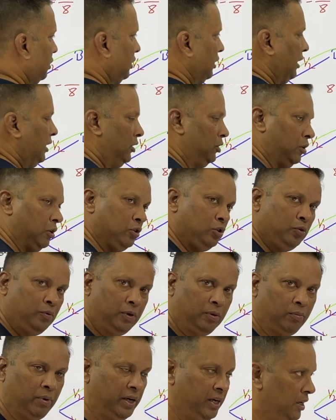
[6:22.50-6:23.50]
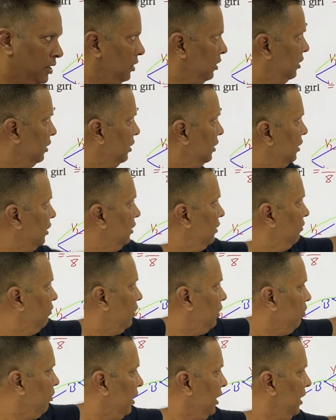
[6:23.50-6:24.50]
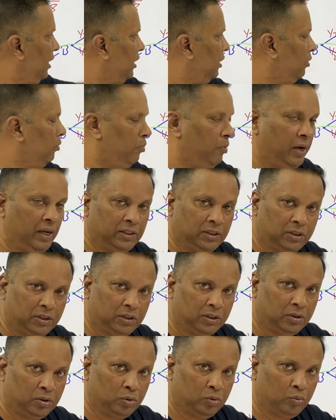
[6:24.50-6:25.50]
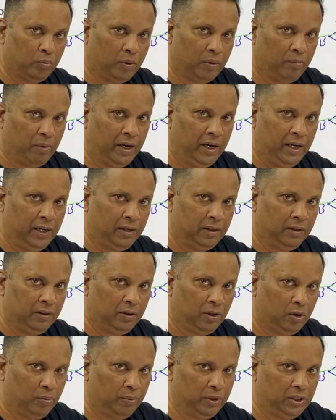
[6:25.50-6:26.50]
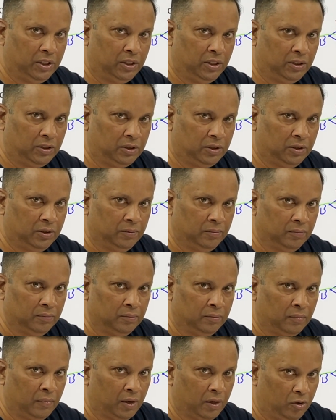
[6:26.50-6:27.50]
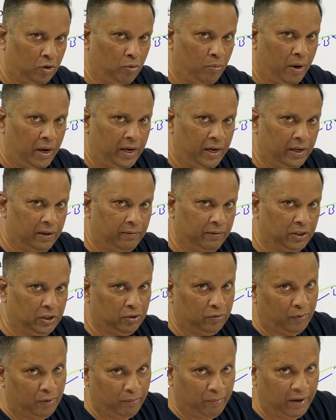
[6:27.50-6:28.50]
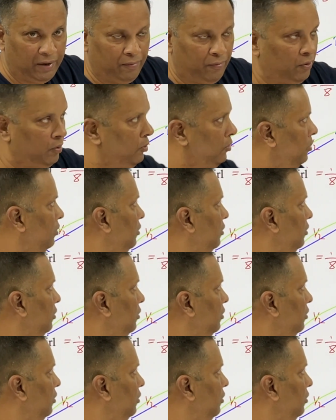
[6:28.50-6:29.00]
That is also 1 by 8. 1 by 8 plus 1 by 8. How much it is? 2 by 8, which is 1 by 4.